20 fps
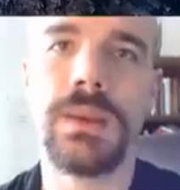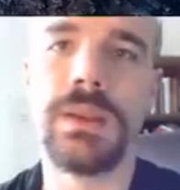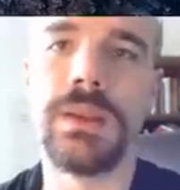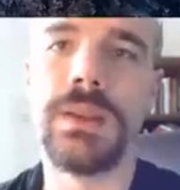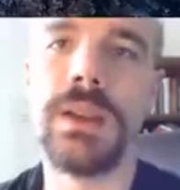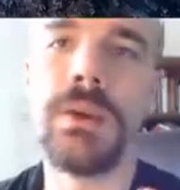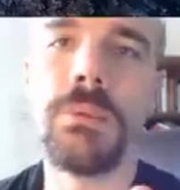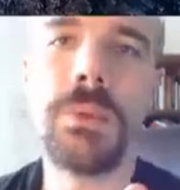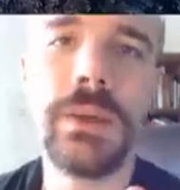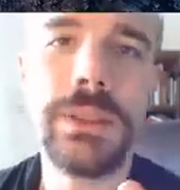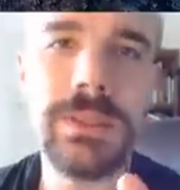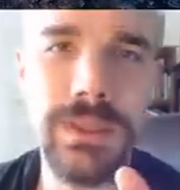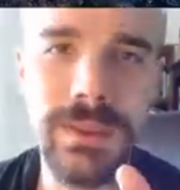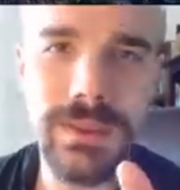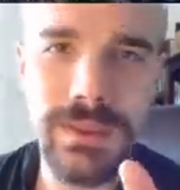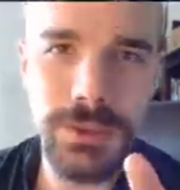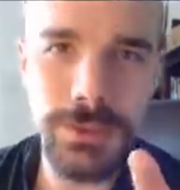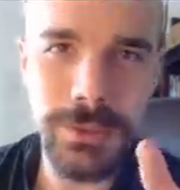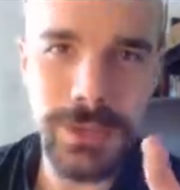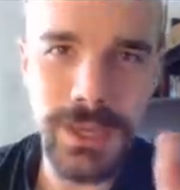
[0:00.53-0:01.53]
Now, one
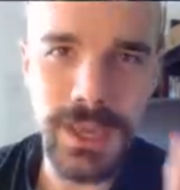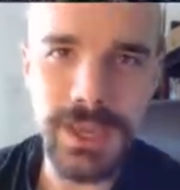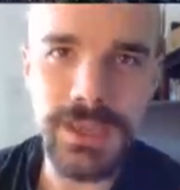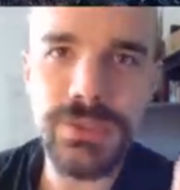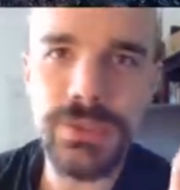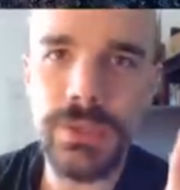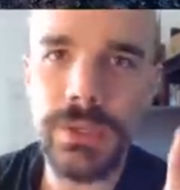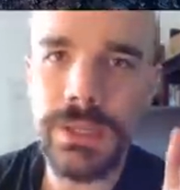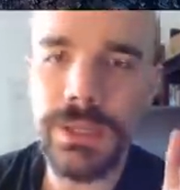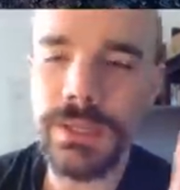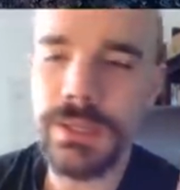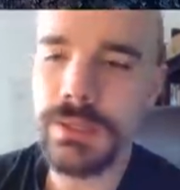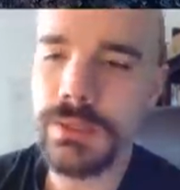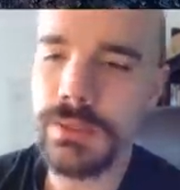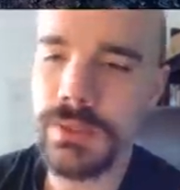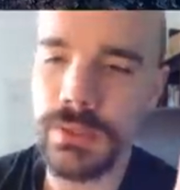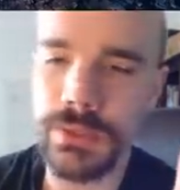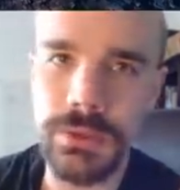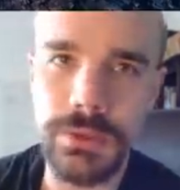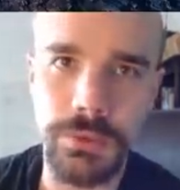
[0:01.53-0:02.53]
thing you occasionally need
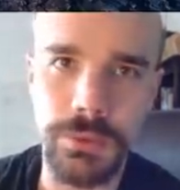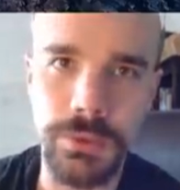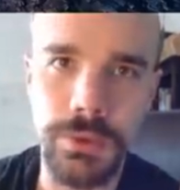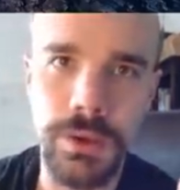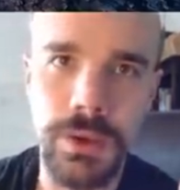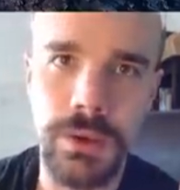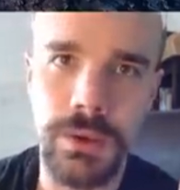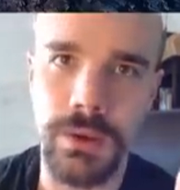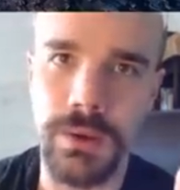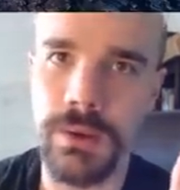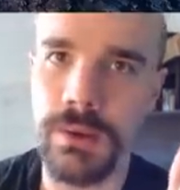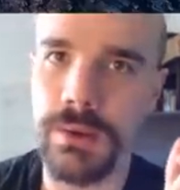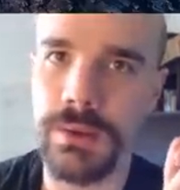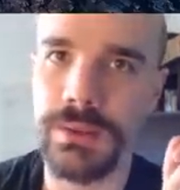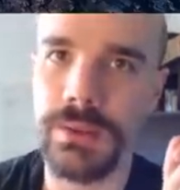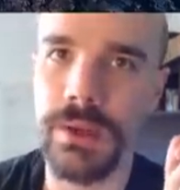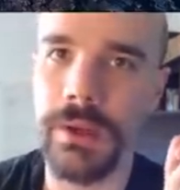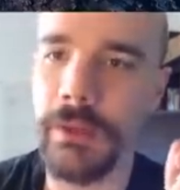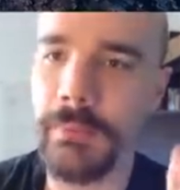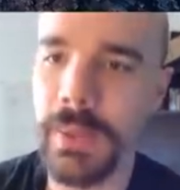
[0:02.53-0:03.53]
to do on
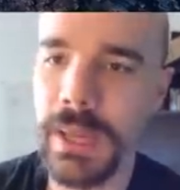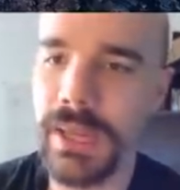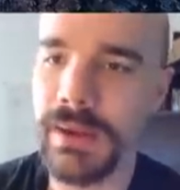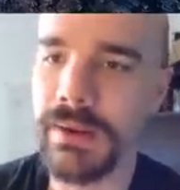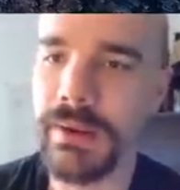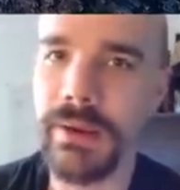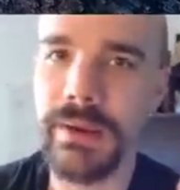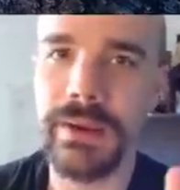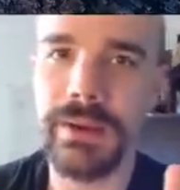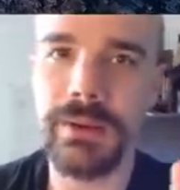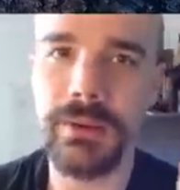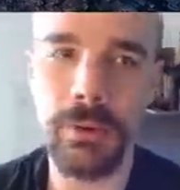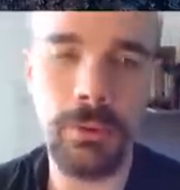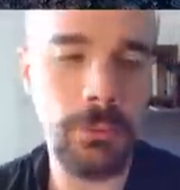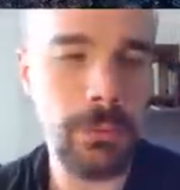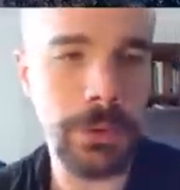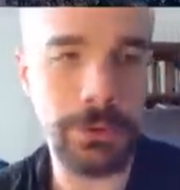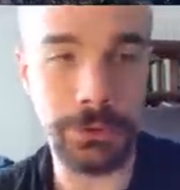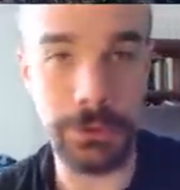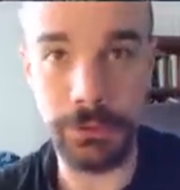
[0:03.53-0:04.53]
the command line or
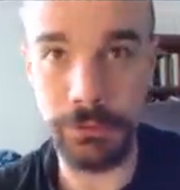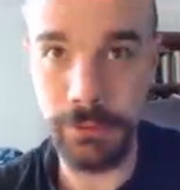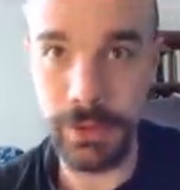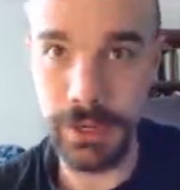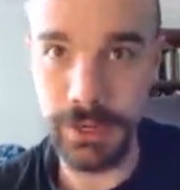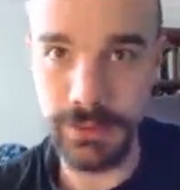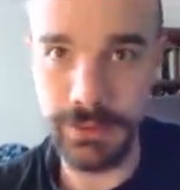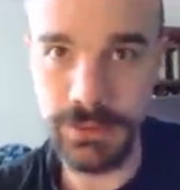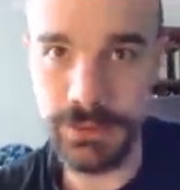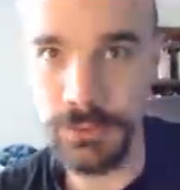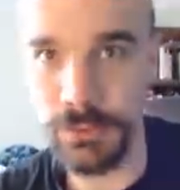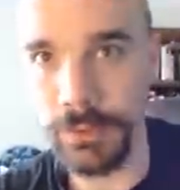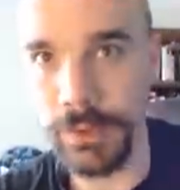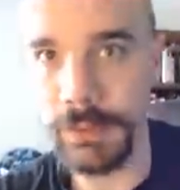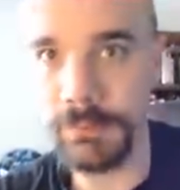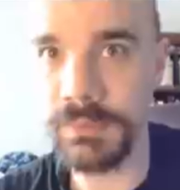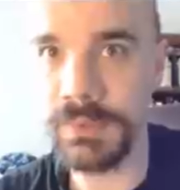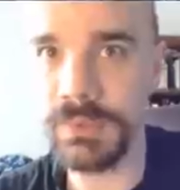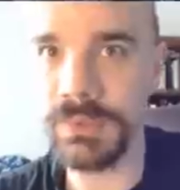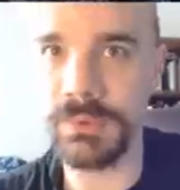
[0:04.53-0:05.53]
while you're writing
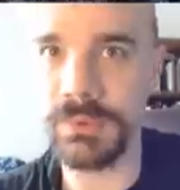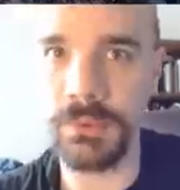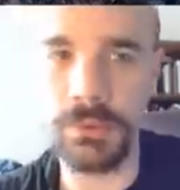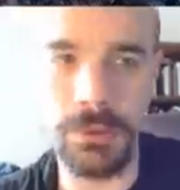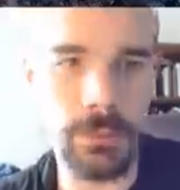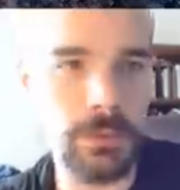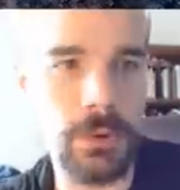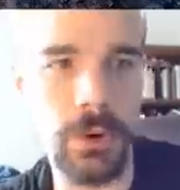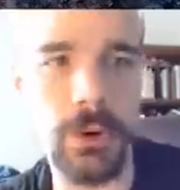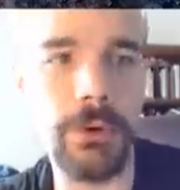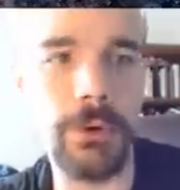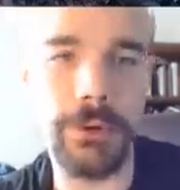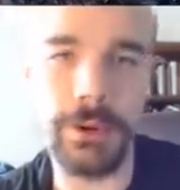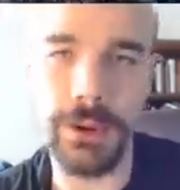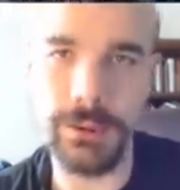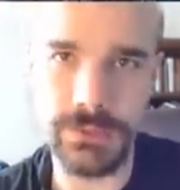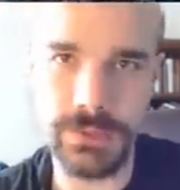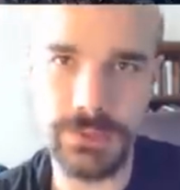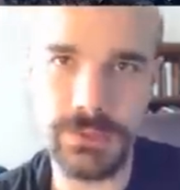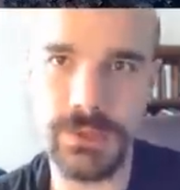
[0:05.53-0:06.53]
scripts or
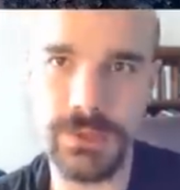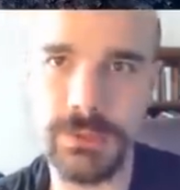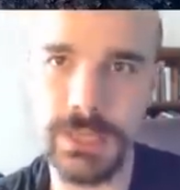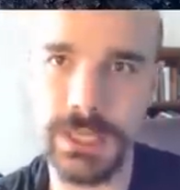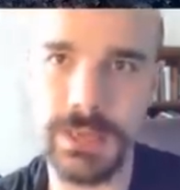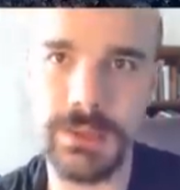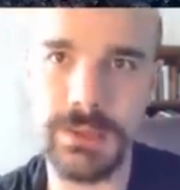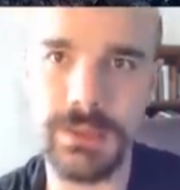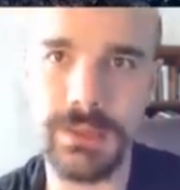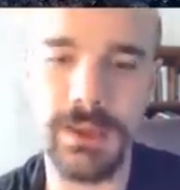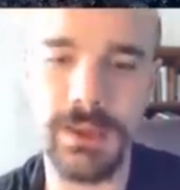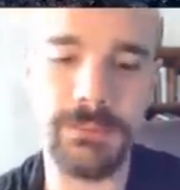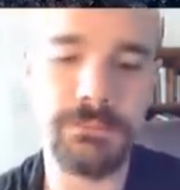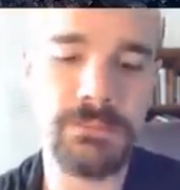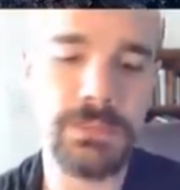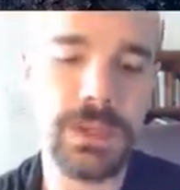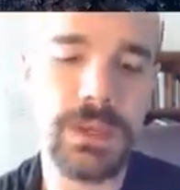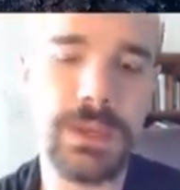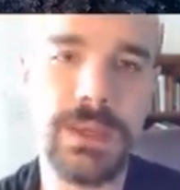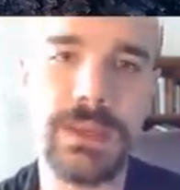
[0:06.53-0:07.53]
programs or something like that
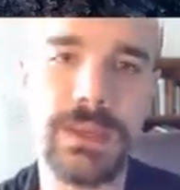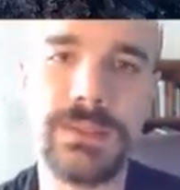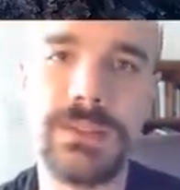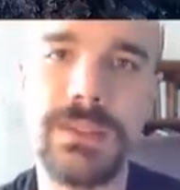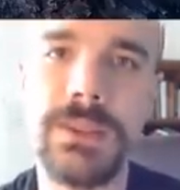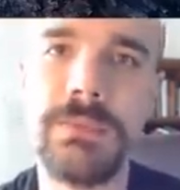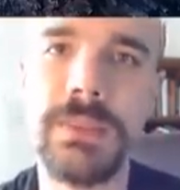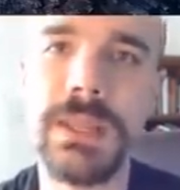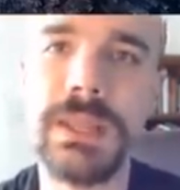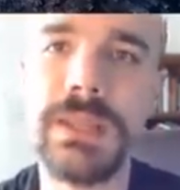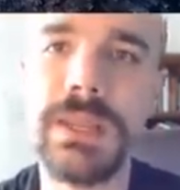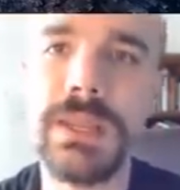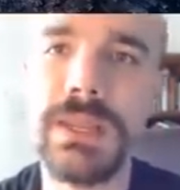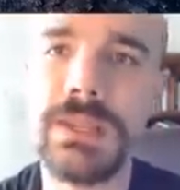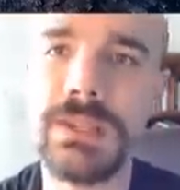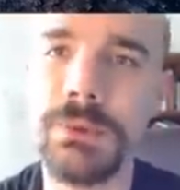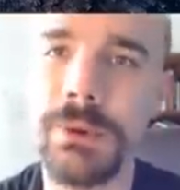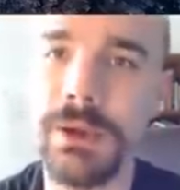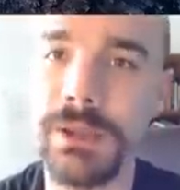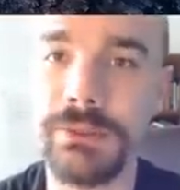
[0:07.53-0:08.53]
is the ability
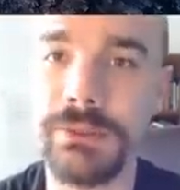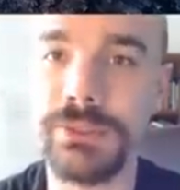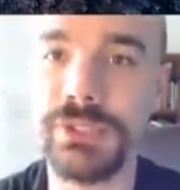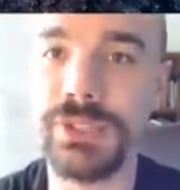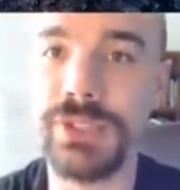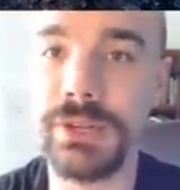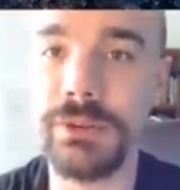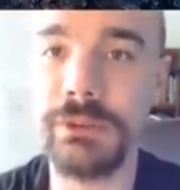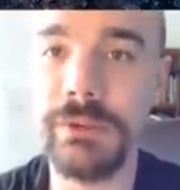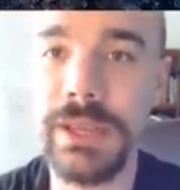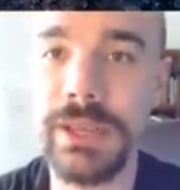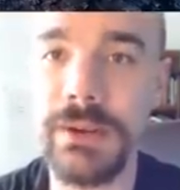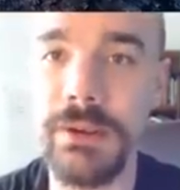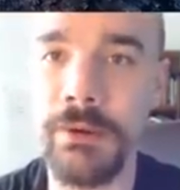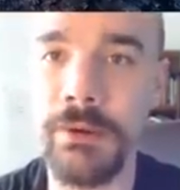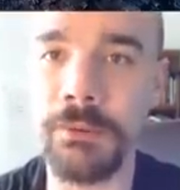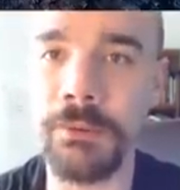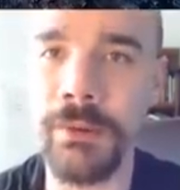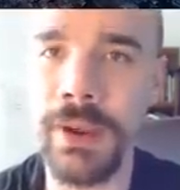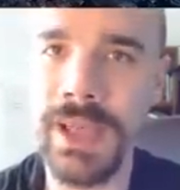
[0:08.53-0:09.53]
to either generate
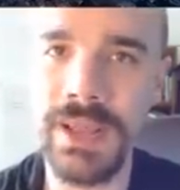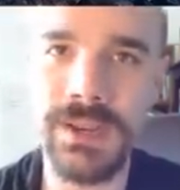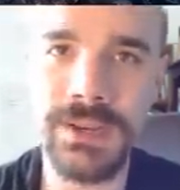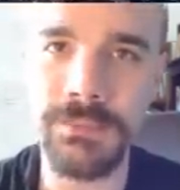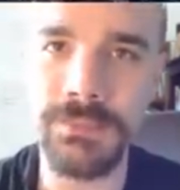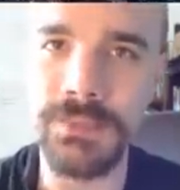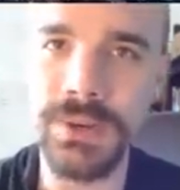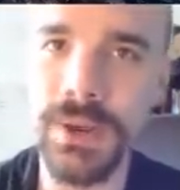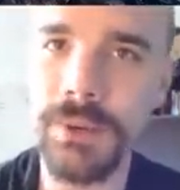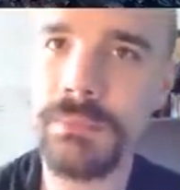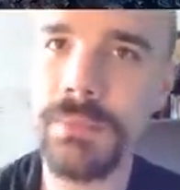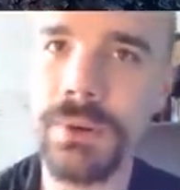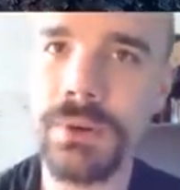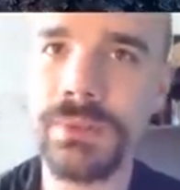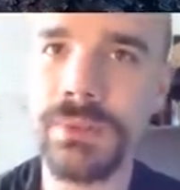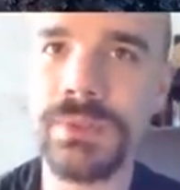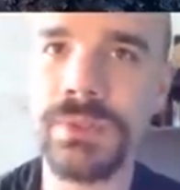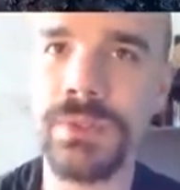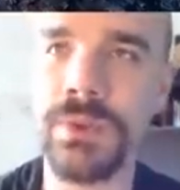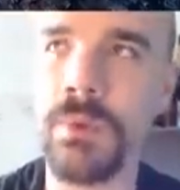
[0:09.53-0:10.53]
random
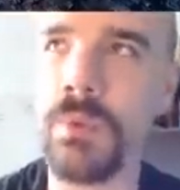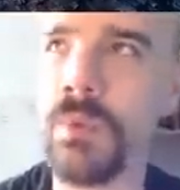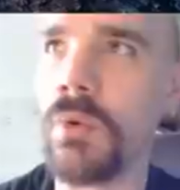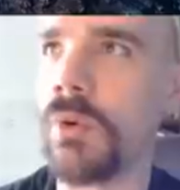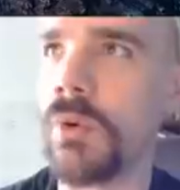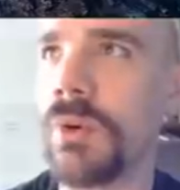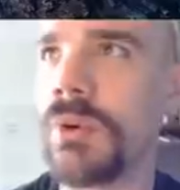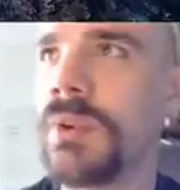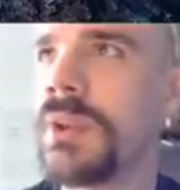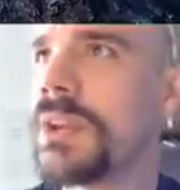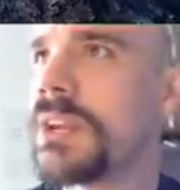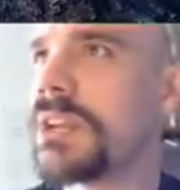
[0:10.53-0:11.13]
numbers or,